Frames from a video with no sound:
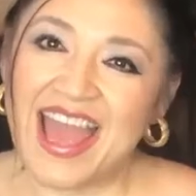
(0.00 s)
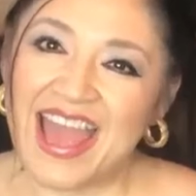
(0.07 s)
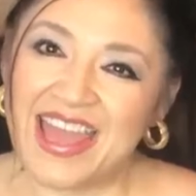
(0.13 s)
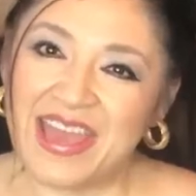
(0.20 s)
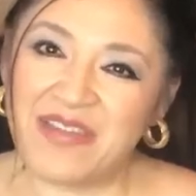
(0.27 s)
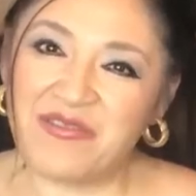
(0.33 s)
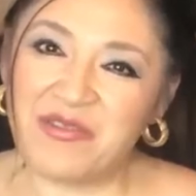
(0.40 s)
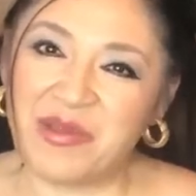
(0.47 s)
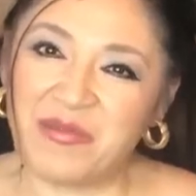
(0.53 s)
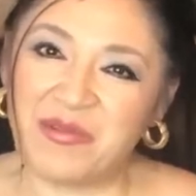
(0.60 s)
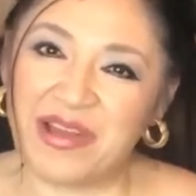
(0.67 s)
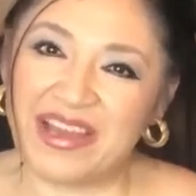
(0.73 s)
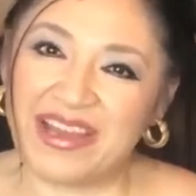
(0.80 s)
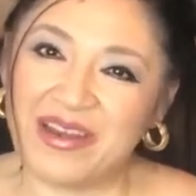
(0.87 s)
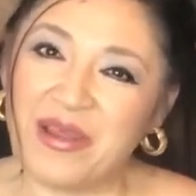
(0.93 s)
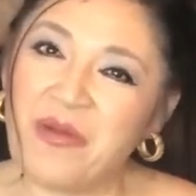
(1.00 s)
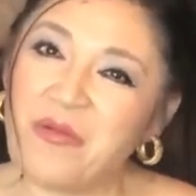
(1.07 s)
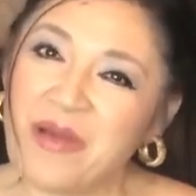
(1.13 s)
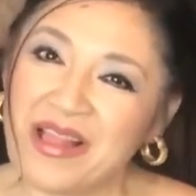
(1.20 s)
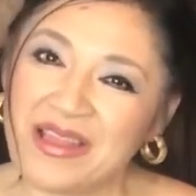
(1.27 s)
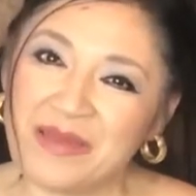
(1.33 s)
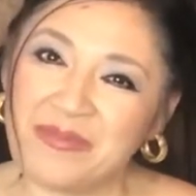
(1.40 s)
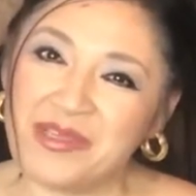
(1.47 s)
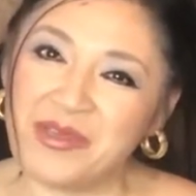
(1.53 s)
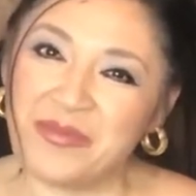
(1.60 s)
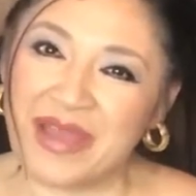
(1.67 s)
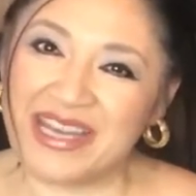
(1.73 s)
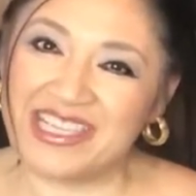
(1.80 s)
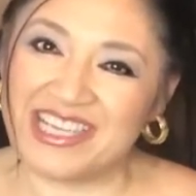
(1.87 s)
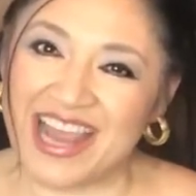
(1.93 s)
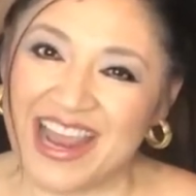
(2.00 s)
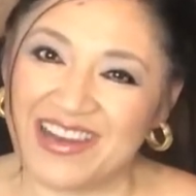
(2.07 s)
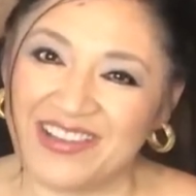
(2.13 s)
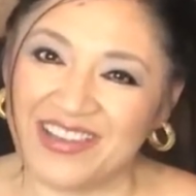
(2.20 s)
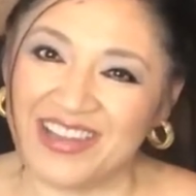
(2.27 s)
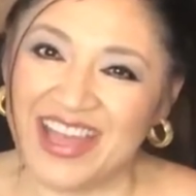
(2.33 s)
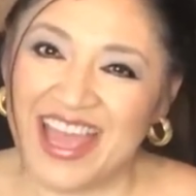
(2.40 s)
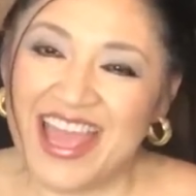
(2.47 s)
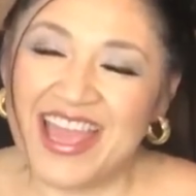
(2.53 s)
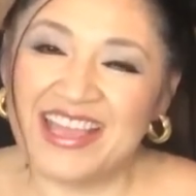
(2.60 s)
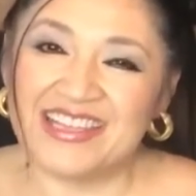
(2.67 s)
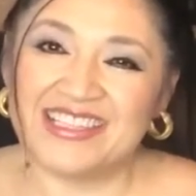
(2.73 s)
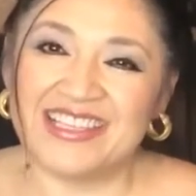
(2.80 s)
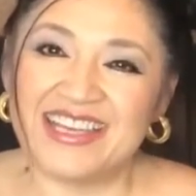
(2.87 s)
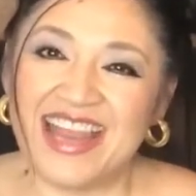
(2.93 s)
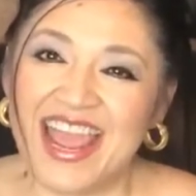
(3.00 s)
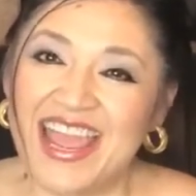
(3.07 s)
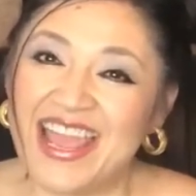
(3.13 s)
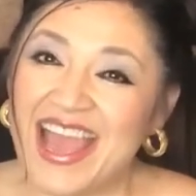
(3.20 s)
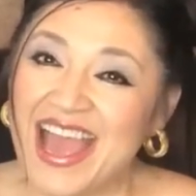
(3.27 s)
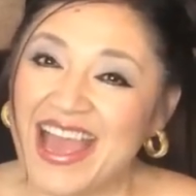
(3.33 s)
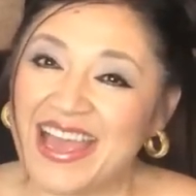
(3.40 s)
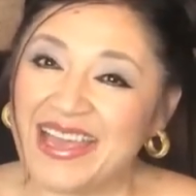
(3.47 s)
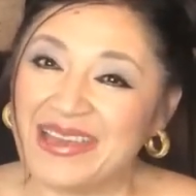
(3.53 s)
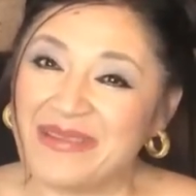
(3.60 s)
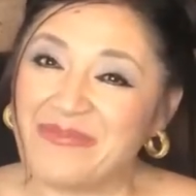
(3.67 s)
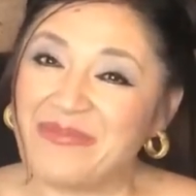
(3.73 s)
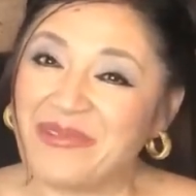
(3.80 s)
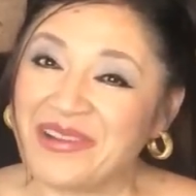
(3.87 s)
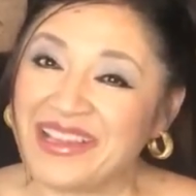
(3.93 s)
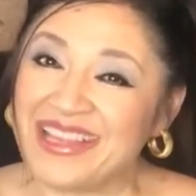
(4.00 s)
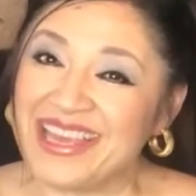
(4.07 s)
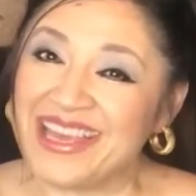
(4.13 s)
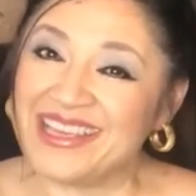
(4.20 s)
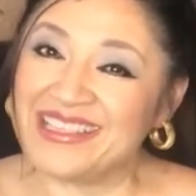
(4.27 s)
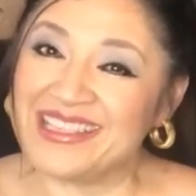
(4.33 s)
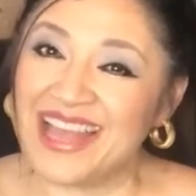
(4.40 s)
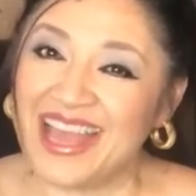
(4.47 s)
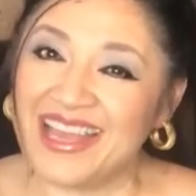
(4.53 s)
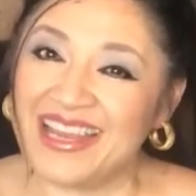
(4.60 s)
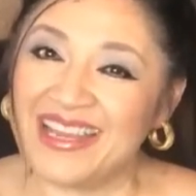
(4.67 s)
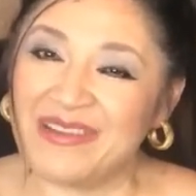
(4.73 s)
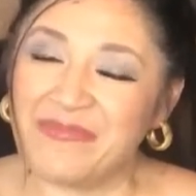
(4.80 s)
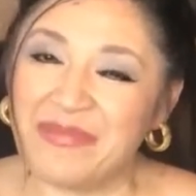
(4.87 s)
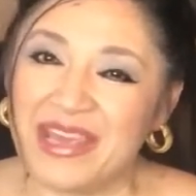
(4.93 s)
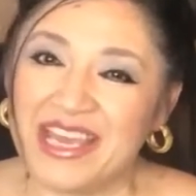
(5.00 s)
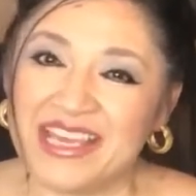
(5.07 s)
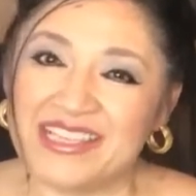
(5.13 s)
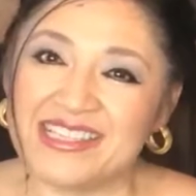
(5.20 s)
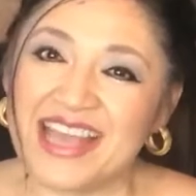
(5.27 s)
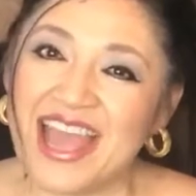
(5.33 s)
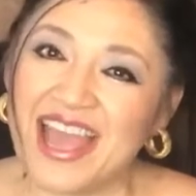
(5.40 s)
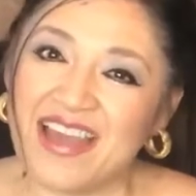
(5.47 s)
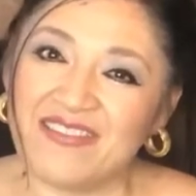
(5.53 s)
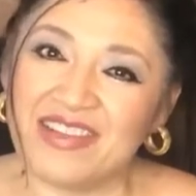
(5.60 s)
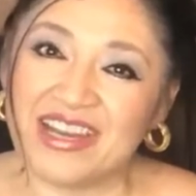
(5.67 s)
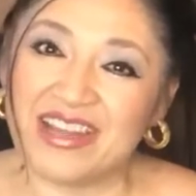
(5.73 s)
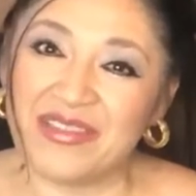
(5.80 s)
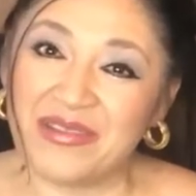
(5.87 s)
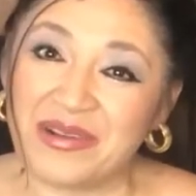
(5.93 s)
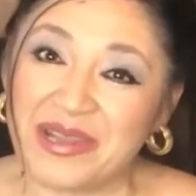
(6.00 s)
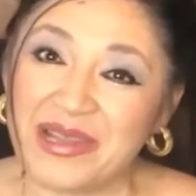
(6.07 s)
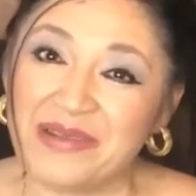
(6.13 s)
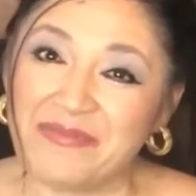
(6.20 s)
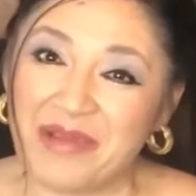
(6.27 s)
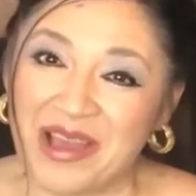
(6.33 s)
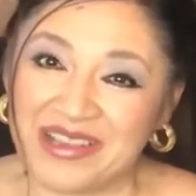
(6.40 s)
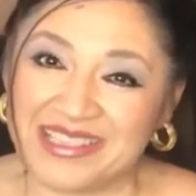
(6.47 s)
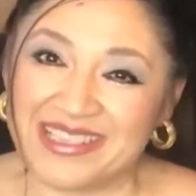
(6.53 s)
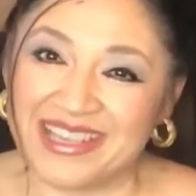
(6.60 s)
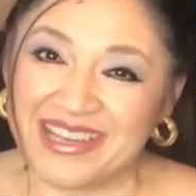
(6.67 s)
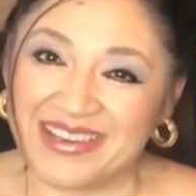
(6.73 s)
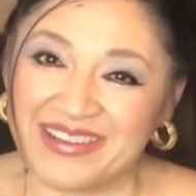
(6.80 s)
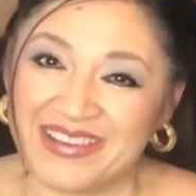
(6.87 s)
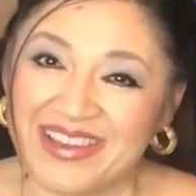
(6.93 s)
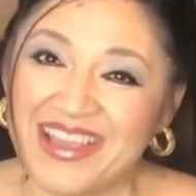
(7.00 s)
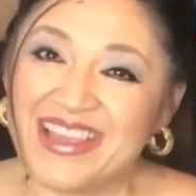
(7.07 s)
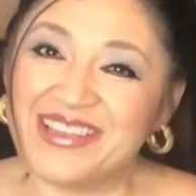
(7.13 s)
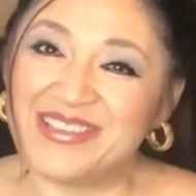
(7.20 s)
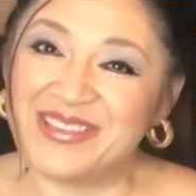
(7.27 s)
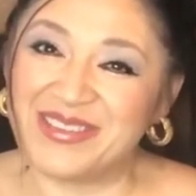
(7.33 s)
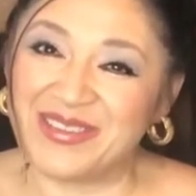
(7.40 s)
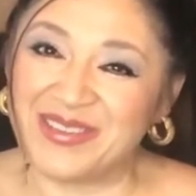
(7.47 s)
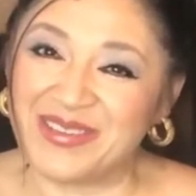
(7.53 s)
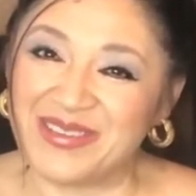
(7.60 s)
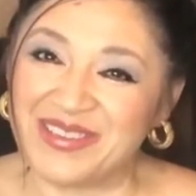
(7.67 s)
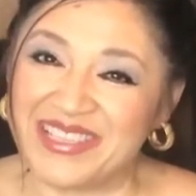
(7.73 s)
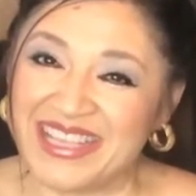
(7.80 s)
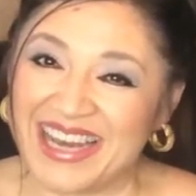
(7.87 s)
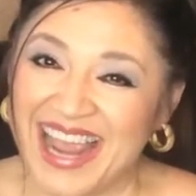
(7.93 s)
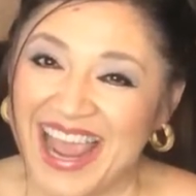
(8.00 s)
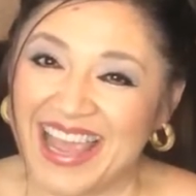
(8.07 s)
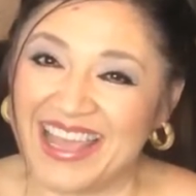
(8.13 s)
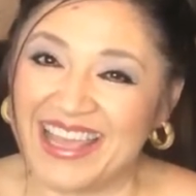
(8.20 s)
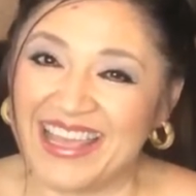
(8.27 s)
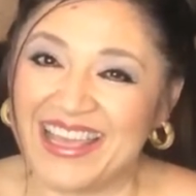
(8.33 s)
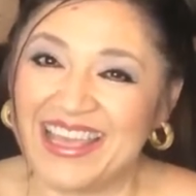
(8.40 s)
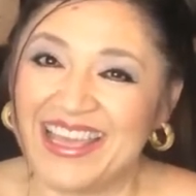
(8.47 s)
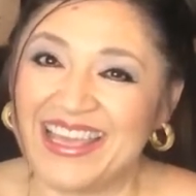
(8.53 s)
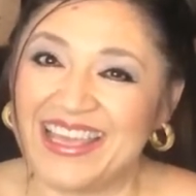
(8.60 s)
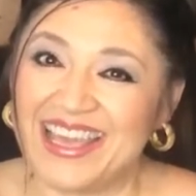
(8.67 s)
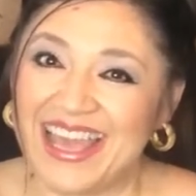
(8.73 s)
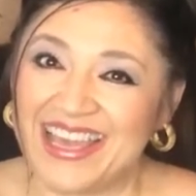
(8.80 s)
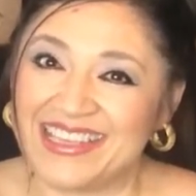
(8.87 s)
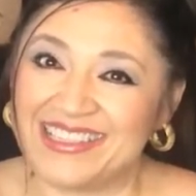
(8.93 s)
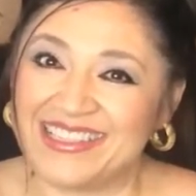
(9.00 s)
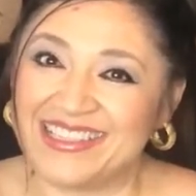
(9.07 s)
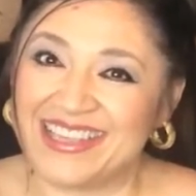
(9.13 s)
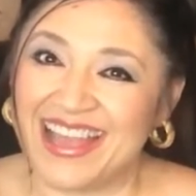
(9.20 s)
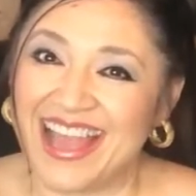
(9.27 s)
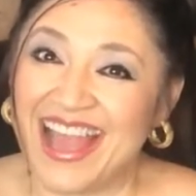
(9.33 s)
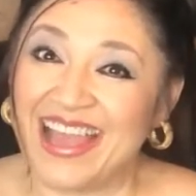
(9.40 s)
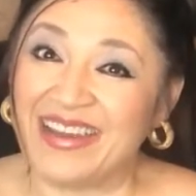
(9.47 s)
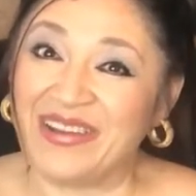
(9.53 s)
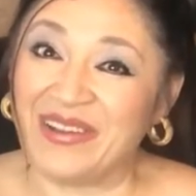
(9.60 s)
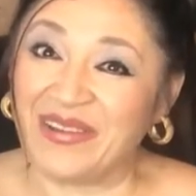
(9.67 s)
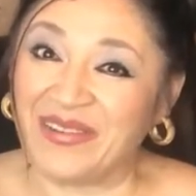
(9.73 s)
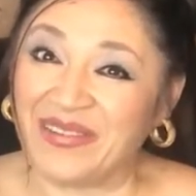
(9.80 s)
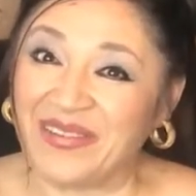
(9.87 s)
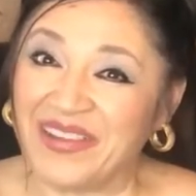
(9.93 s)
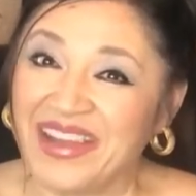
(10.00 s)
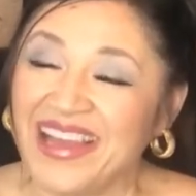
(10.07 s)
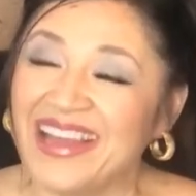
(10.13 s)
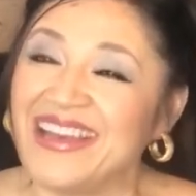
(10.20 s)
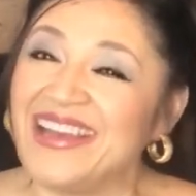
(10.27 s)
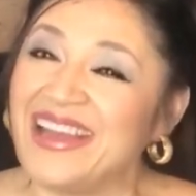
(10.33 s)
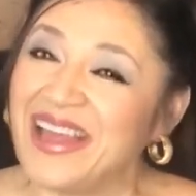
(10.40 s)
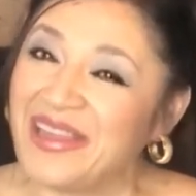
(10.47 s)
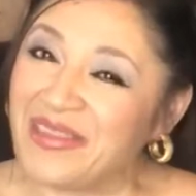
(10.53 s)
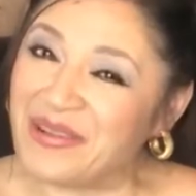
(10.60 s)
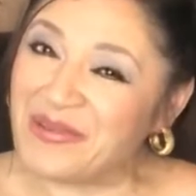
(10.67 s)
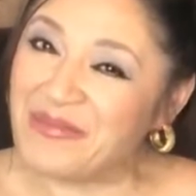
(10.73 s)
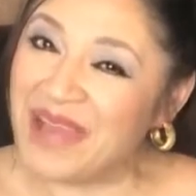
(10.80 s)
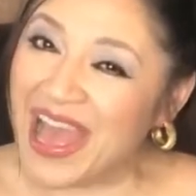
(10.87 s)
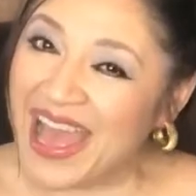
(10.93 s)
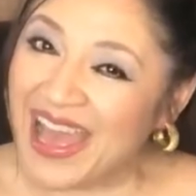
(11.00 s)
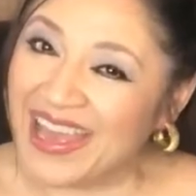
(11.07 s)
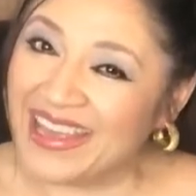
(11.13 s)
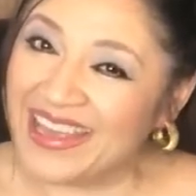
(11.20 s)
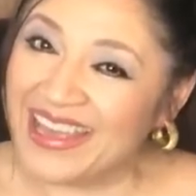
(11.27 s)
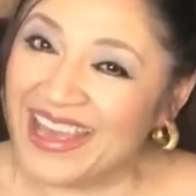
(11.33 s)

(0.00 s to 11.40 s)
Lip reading: Hi everyone, welcome to my channel. Today I am really excited because I have another unboxing to do today. Yes, I know, another bag,